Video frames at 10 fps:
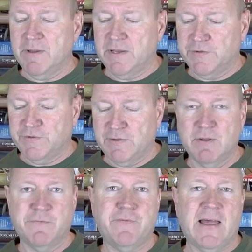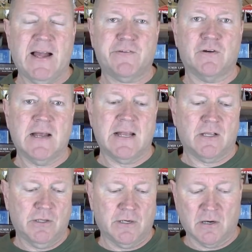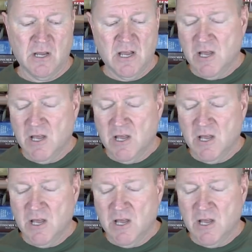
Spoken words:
because some of the facts are not clear.